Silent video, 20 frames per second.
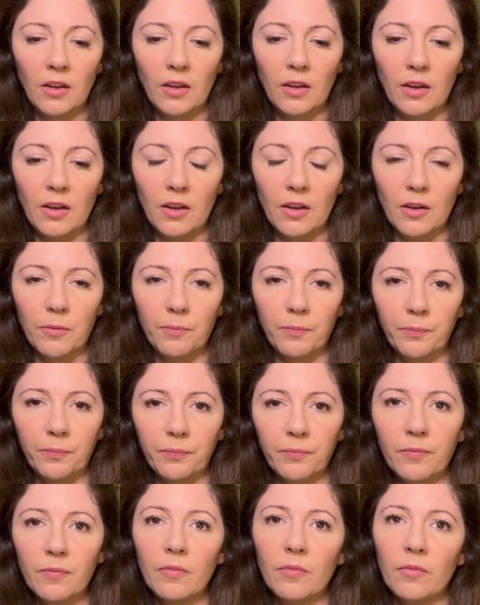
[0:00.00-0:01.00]
um,
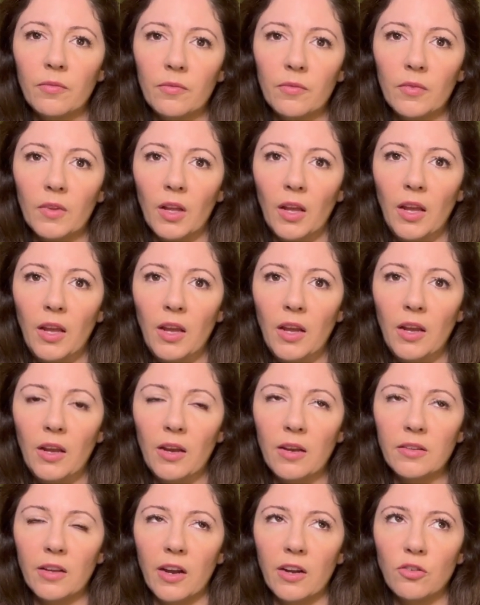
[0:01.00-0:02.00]
he
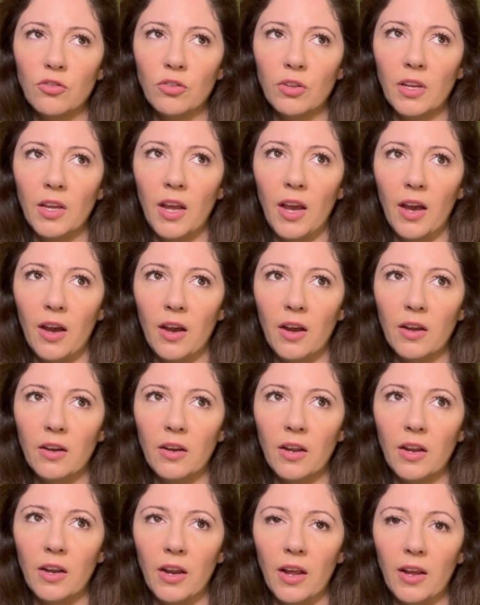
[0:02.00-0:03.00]
has actually
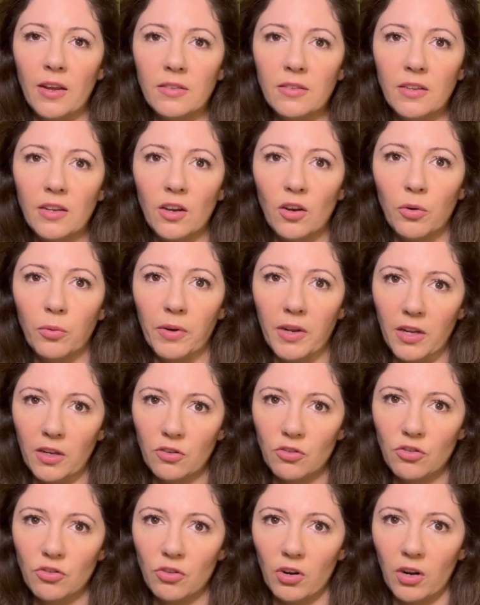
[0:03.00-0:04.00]
had an ACL
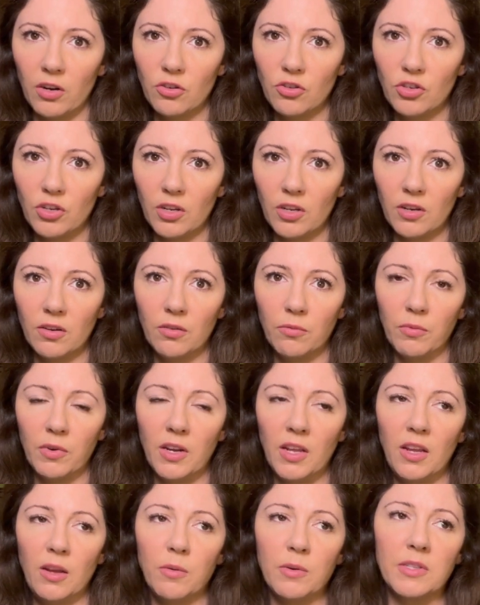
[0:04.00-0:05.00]
reconstruction when
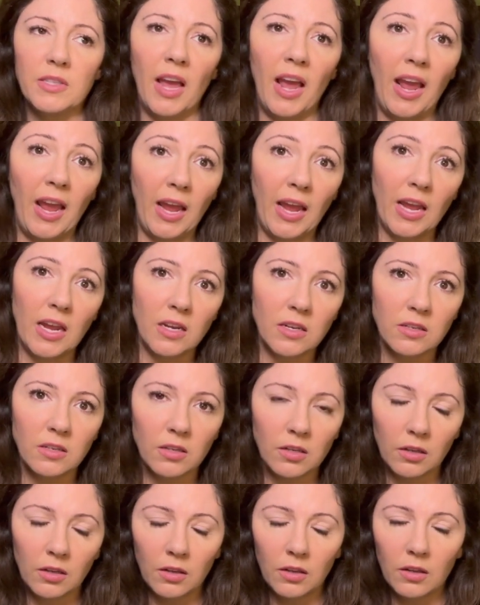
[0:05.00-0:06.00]
he was eight,
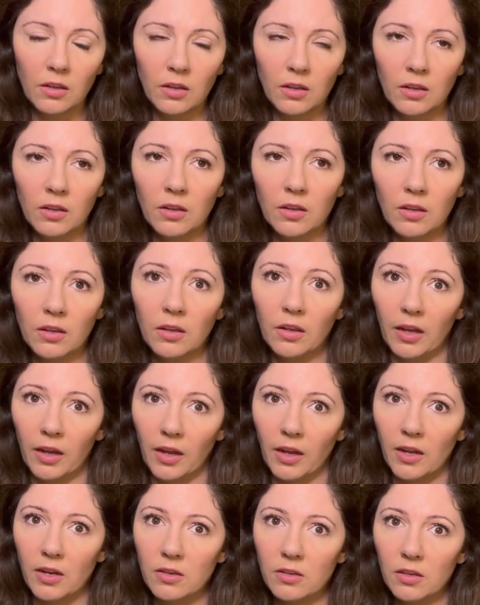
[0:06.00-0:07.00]

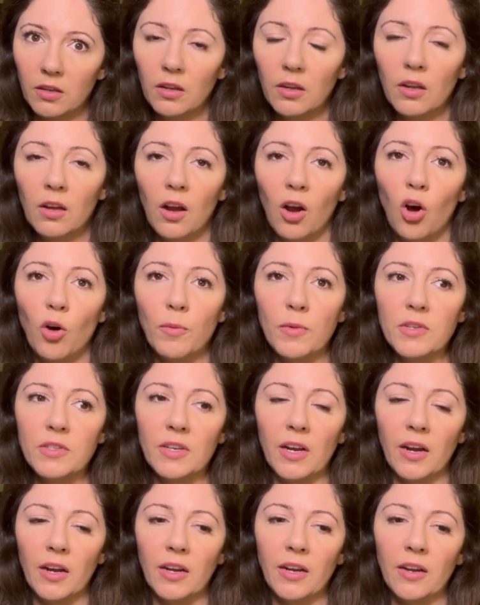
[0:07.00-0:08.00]
eight, almost
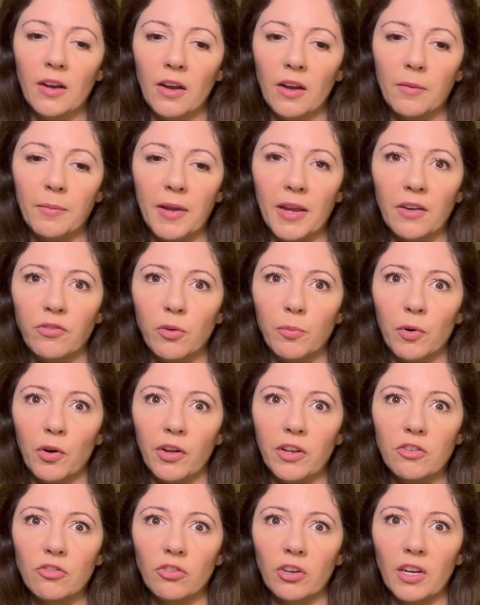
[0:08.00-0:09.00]
nine. Um, he had a football
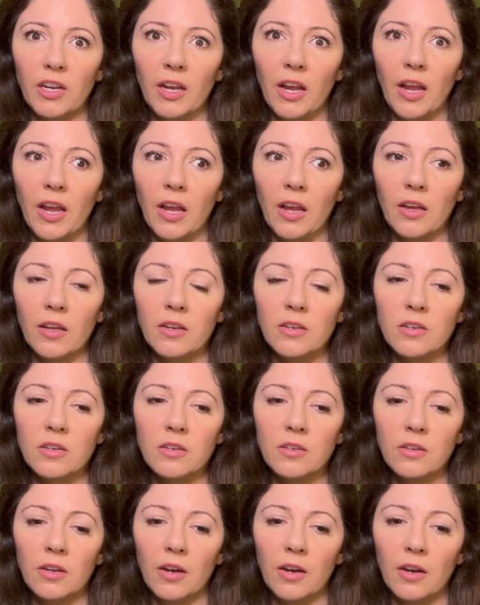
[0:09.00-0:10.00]
injury
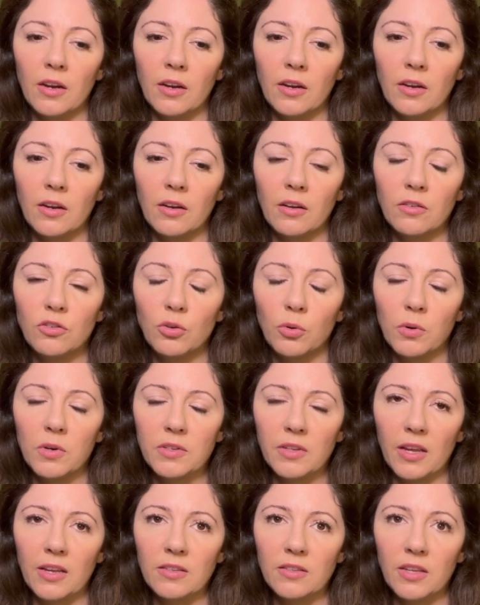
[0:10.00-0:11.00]
and uh, tore
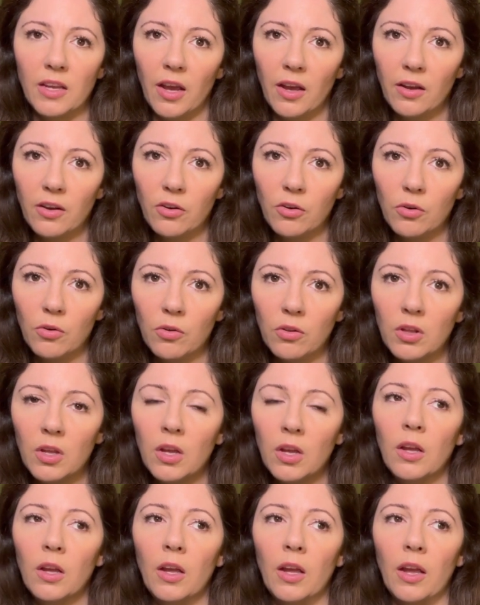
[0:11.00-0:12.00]
his ACL
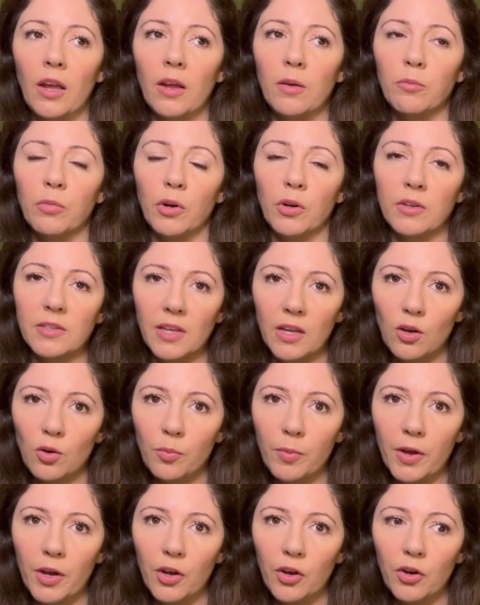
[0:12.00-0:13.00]
and broke his
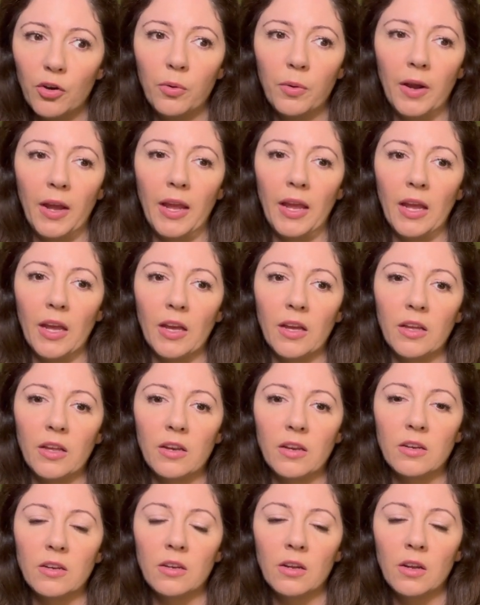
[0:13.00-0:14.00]
elbow
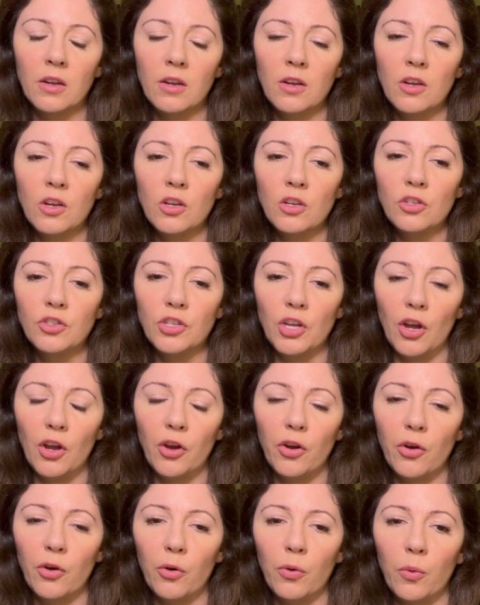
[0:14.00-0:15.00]
and
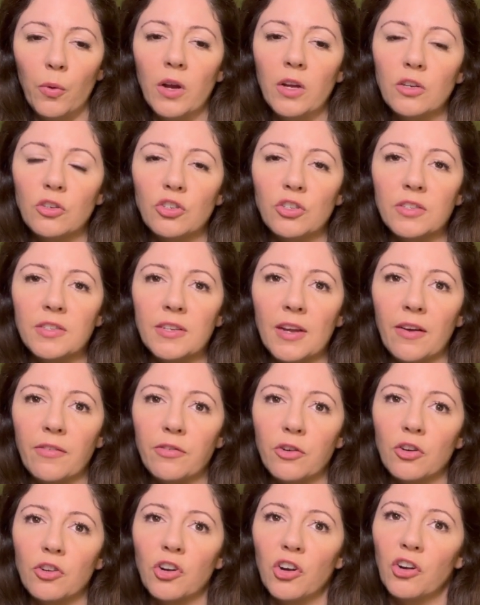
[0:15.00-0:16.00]
so just
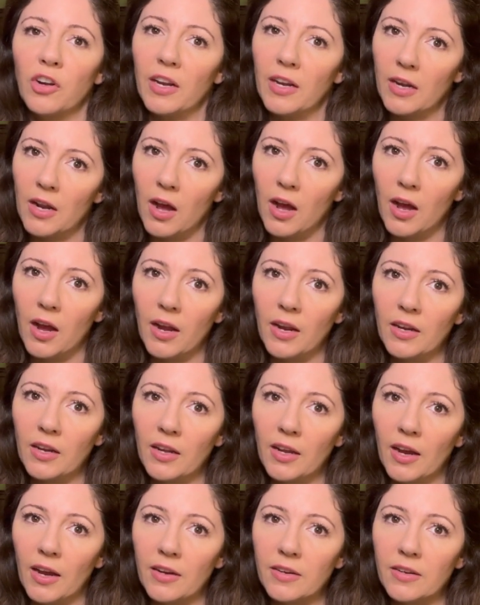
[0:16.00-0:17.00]
after turning nine,
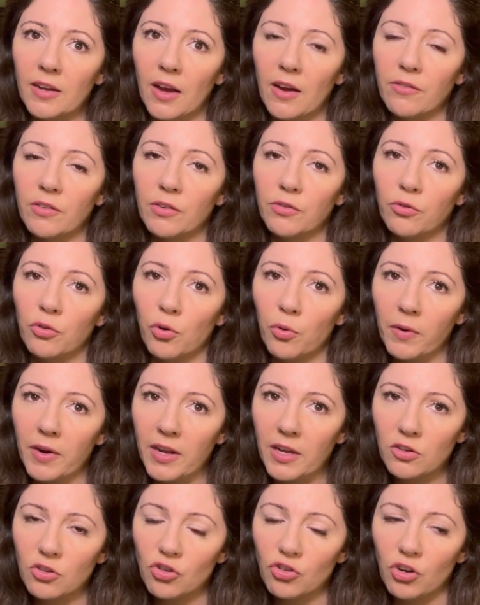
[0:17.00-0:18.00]
he had to have a full
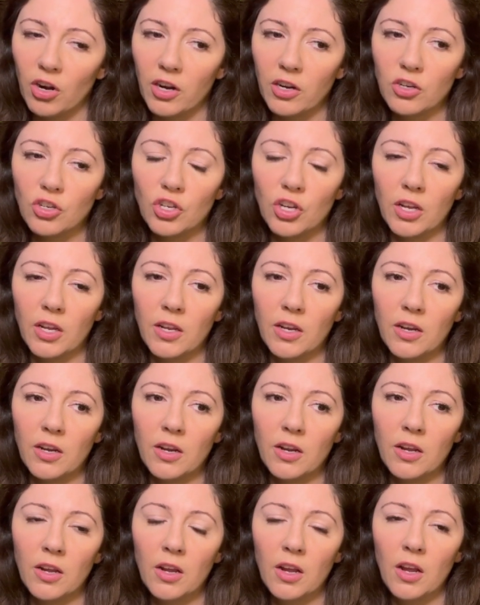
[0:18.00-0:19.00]

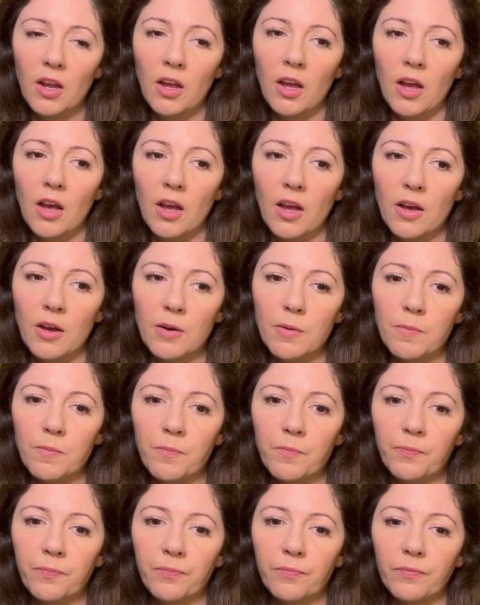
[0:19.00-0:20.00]
reconstruction.
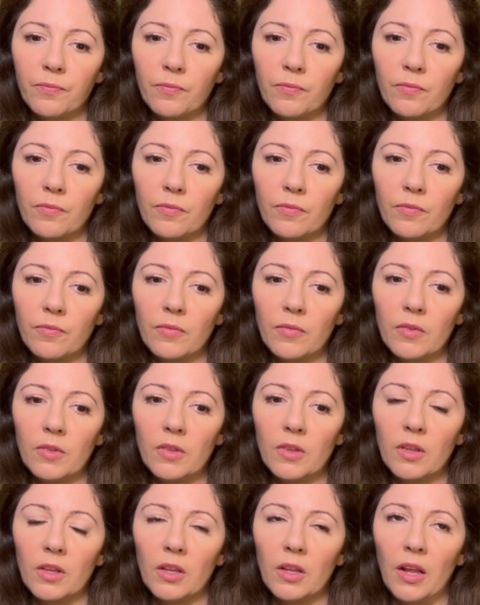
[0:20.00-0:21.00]
Um,
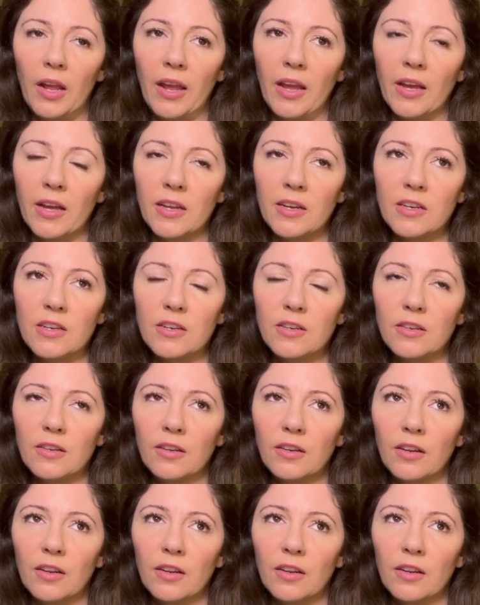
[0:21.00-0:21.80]
and